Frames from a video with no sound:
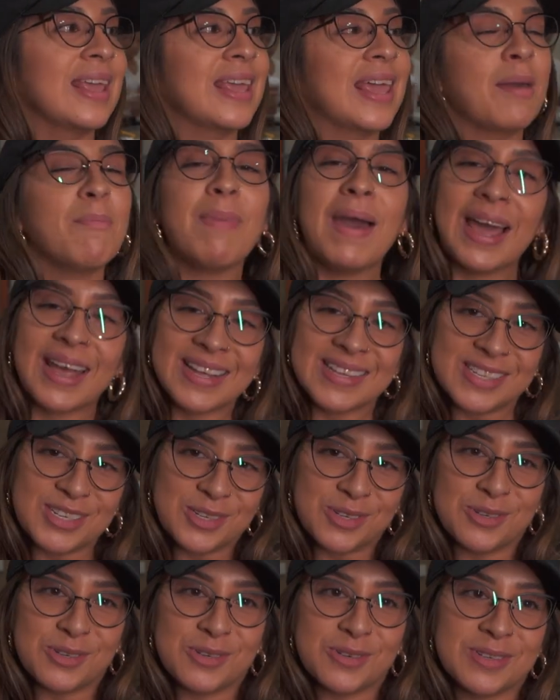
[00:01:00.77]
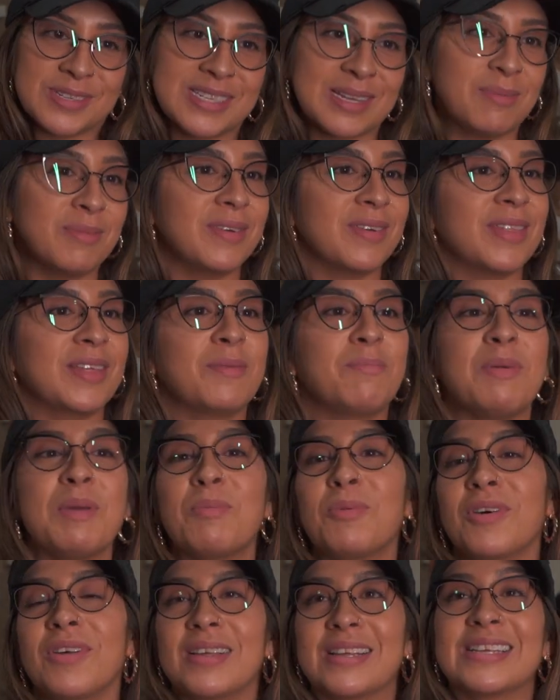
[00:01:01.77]
get back into some of the
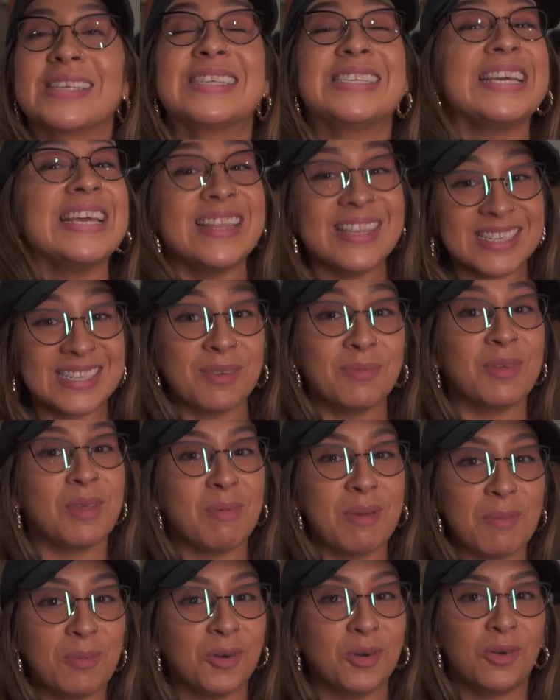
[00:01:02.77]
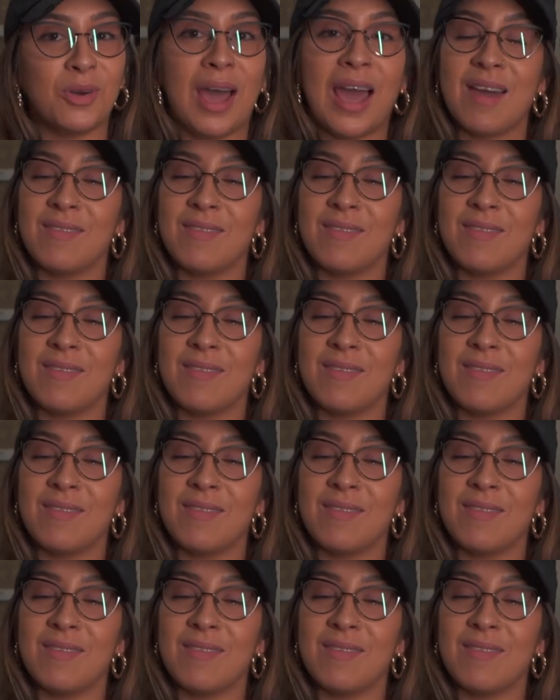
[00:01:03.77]
people, see some of the people who I